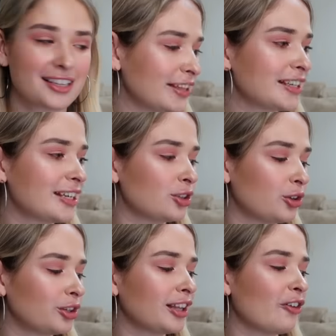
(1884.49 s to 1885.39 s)
This is
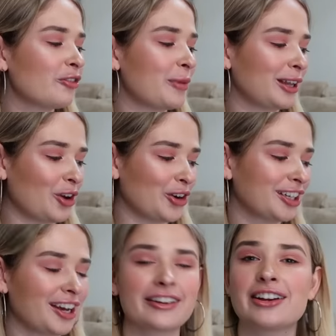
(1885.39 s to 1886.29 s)
Lunar Love by
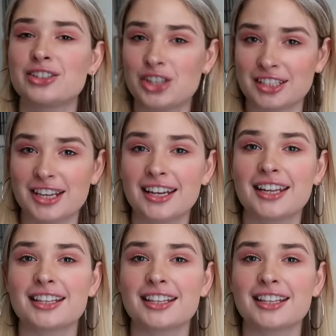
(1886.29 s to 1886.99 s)
Lauren Kung Jessen.